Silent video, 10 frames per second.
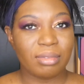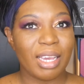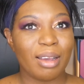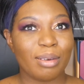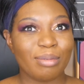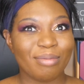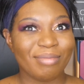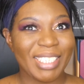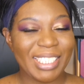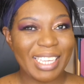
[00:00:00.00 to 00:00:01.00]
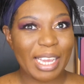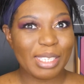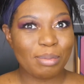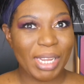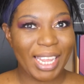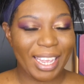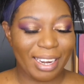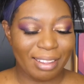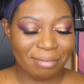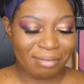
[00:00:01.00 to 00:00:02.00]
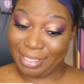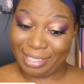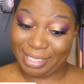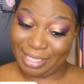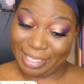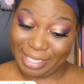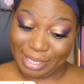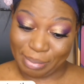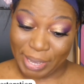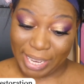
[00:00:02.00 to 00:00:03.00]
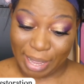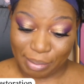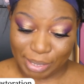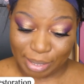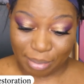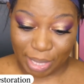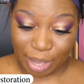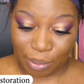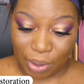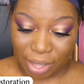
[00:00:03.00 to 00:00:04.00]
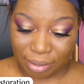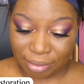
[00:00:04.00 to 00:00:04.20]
no, it's the eczema lady. This might not be something I want.